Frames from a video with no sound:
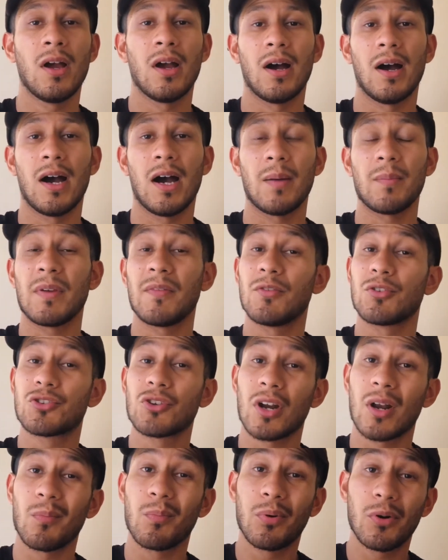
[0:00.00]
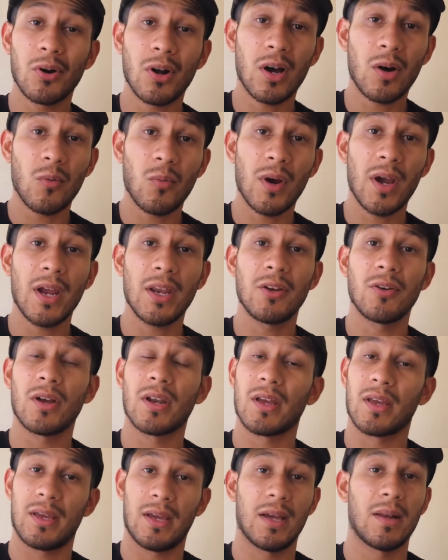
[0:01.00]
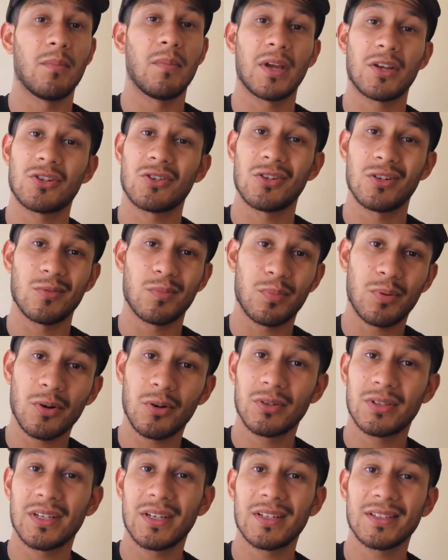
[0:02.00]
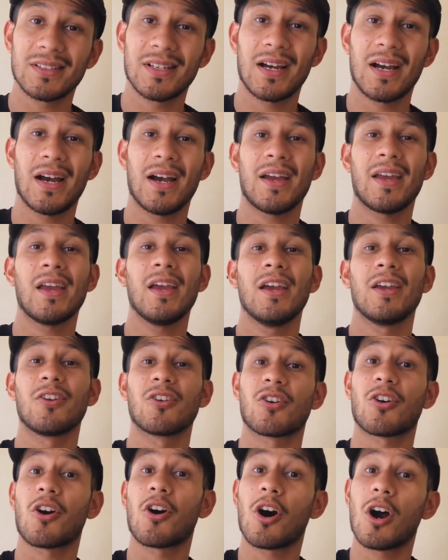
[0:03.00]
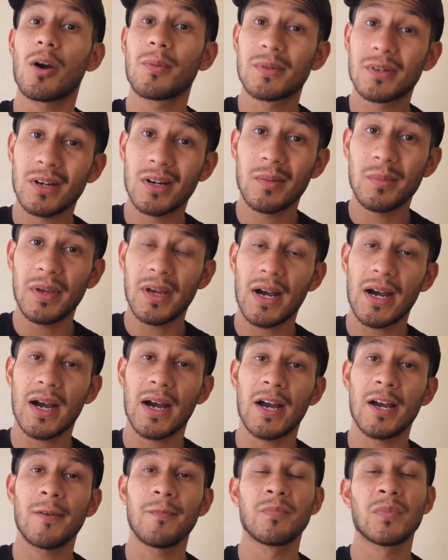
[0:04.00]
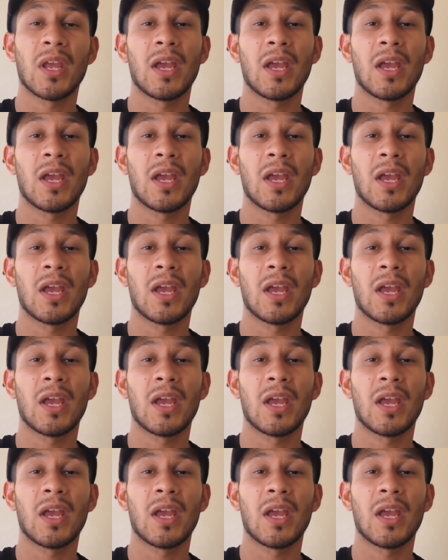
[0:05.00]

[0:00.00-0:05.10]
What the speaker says: If you're trying to put on weight, you got to, again, make sure your protein is high, your carbs are going to be high,